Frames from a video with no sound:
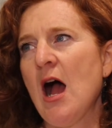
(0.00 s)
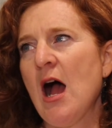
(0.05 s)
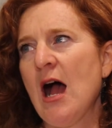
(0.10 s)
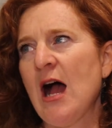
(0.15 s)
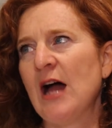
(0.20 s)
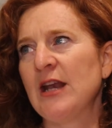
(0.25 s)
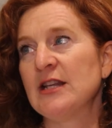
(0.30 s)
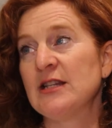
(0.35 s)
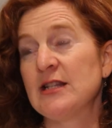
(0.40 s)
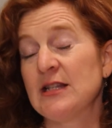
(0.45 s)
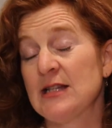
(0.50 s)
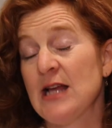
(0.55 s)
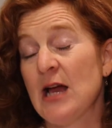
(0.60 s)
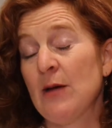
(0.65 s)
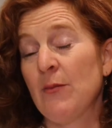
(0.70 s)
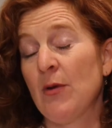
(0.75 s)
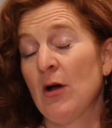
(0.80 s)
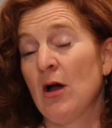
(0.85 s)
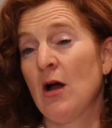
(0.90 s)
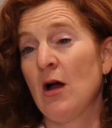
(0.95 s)
And in
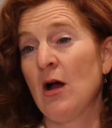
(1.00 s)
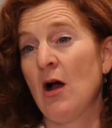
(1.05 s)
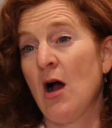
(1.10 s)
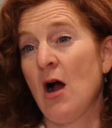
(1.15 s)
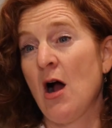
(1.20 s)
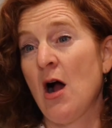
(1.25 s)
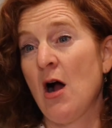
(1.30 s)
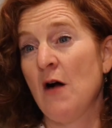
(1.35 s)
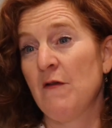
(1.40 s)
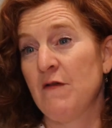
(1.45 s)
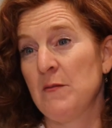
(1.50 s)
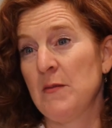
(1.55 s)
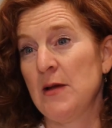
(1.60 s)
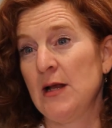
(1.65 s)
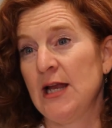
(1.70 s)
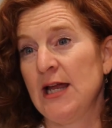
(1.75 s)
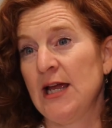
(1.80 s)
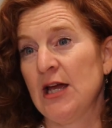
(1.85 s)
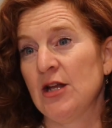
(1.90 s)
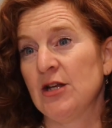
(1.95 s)
December, half a
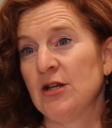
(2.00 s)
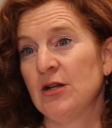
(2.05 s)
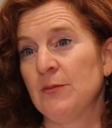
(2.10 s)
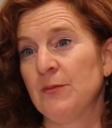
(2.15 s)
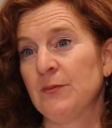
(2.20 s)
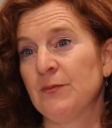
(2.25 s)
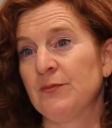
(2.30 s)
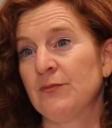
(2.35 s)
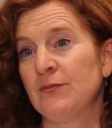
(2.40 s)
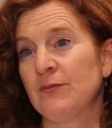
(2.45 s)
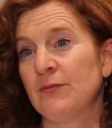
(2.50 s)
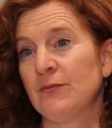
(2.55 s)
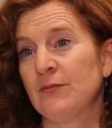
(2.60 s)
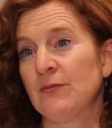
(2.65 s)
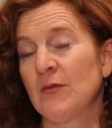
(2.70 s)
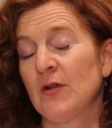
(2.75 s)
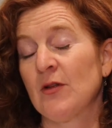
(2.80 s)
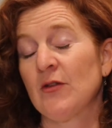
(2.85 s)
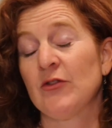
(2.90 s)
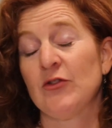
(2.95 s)
million,
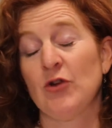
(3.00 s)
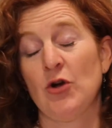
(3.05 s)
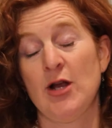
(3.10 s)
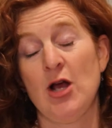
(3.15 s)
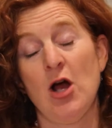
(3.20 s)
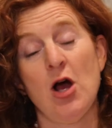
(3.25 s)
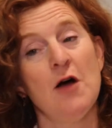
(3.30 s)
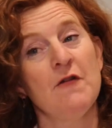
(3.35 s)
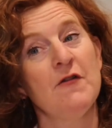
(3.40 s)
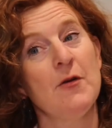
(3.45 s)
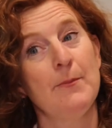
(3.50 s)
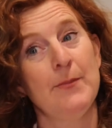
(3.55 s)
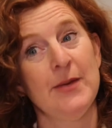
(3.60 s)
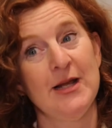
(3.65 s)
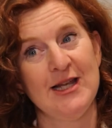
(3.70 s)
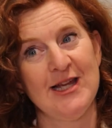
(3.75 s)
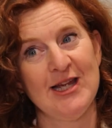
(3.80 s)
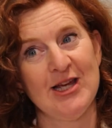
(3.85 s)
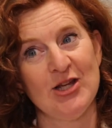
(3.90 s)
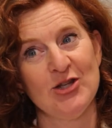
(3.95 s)
sorry, half a
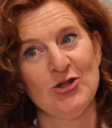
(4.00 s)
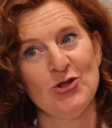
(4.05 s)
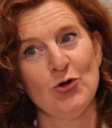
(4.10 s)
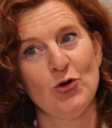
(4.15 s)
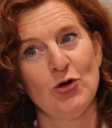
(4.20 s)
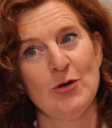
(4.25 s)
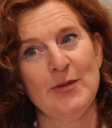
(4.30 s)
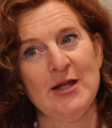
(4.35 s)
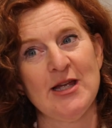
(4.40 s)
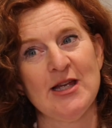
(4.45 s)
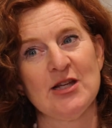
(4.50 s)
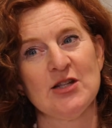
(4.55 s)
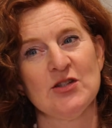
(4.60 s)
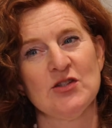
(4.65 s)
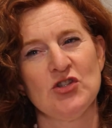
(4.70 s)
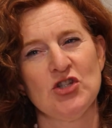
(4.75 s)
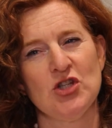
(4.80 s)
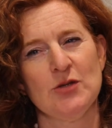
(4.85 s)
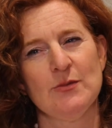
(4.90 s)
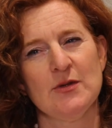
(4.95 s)
billion European
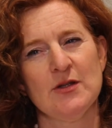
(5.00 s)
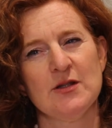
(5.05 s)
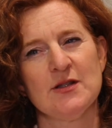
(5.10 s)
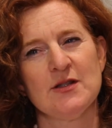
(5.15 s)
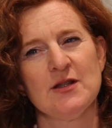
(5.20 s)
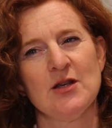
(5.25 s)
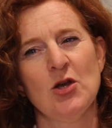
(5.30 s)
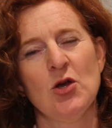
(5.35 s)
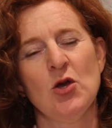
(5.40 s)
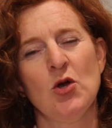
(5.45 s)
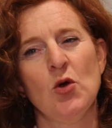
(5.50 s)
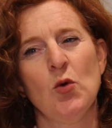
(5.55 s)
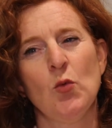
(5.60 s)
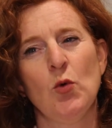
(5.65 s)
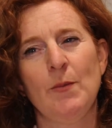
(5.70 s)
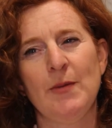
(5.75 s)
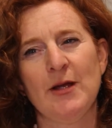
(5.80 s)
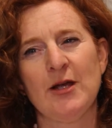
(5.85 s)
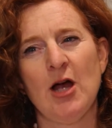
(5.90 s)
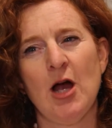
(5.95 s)
consumers
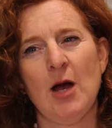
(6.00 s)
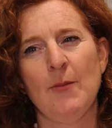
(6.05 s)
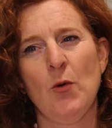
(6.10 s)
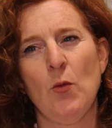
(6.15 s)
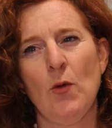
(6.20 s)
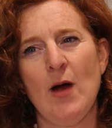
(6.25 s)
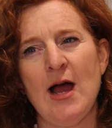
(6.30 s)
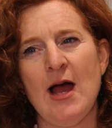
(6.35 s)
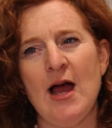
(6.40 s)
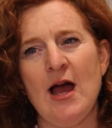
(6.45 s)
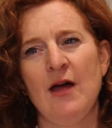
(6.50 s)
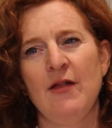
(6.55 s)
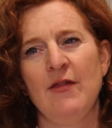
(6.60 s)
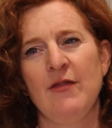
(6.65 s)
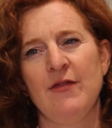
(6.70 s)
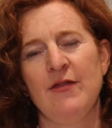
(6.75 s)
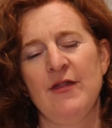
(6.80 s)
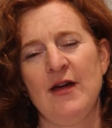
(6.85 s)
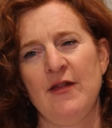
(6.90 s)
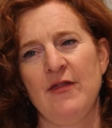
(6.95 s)
will become aware
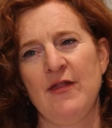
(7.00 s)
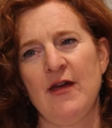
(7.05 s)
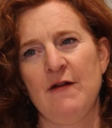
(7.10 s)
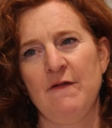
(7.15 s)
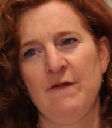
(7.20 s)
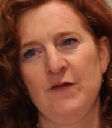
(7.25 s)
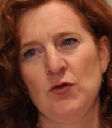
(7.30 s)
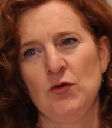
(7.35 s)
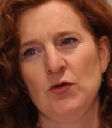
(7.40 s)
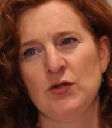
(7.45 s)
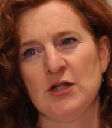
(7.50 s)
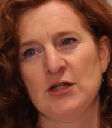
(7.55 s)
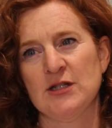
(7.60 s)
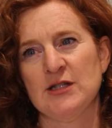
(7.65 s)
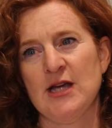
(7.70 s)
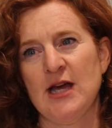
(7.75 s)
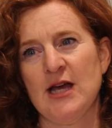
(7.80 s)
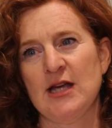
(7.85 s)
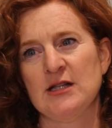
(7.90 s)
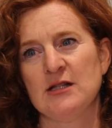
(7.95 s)
that their food
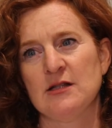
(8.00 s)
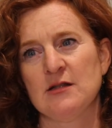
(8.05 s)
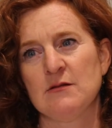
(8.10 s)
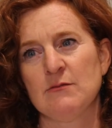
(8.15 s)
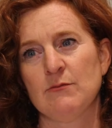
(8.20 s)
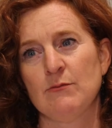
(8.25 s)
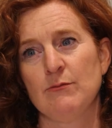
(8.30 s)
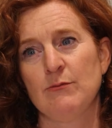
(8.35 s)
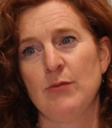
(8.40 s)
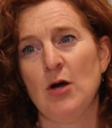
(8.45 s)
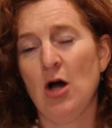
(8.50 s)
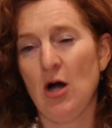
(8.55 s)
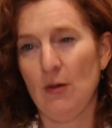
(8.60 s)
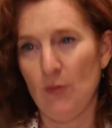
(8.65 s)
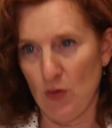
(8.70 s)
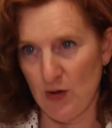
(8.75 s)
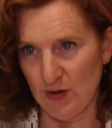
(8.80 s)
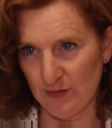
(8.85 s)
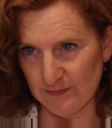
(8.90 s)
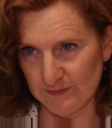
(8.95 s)
contains
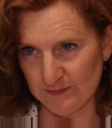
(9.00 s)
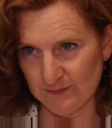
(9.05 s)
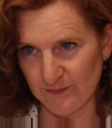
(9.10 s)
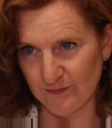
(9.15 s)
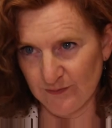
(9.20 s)
palm oil.